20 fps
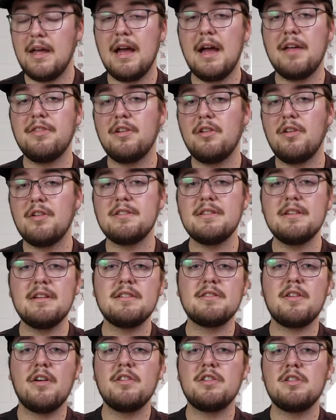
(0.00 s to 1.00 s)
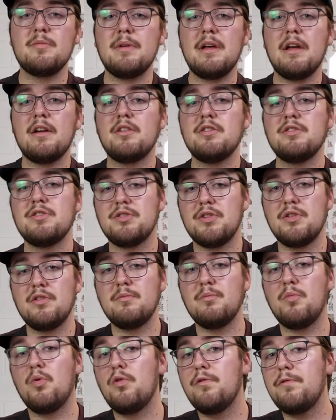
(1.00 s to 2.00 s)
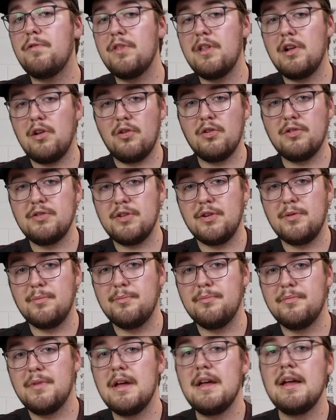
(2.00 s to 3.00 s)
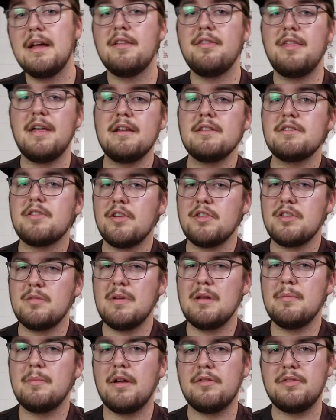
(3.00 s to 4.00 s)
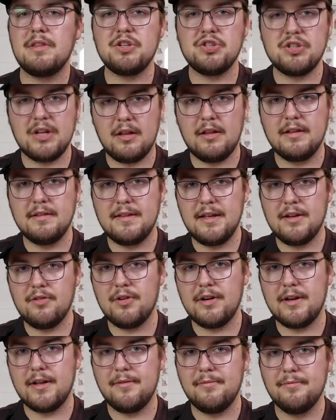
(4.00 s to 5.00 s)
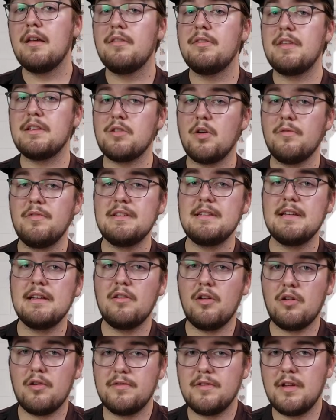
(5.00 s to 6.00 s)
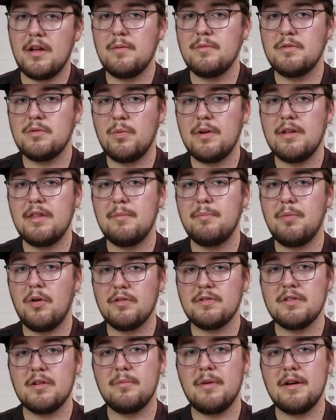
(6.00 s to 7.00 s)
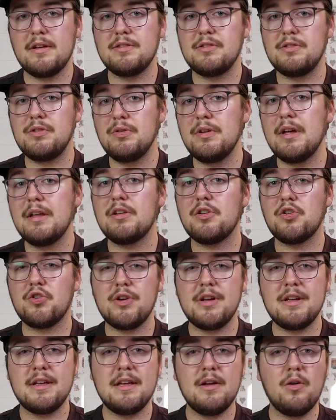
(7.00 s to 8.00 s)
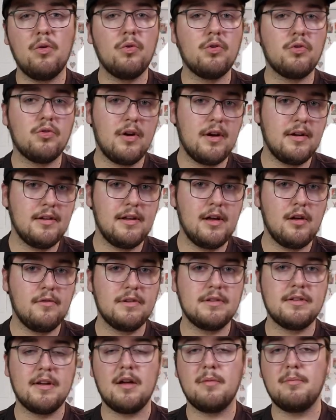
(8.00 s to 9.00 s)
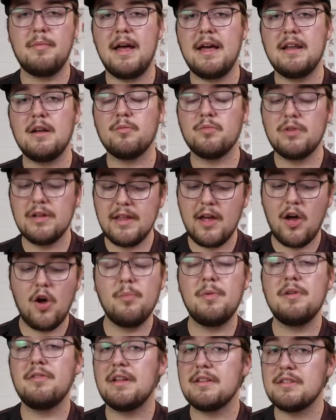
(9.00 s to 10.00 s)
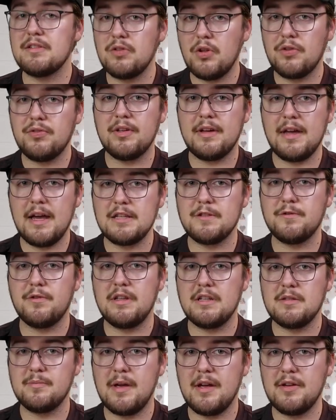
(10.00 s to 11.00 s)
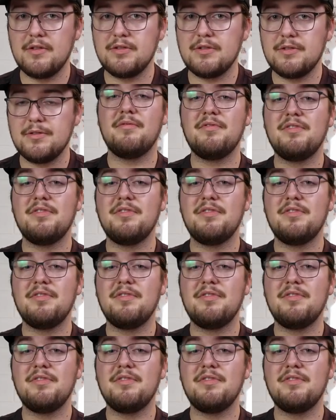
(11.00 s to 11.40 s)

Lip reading: And the last thing is going to be a concern more for the long term. That is going to be about the shell integrity. There's obviously a lot of times where the Pulsar mice do get creaky or grindy over time, and I'm really hoping that's not the case for this mouse.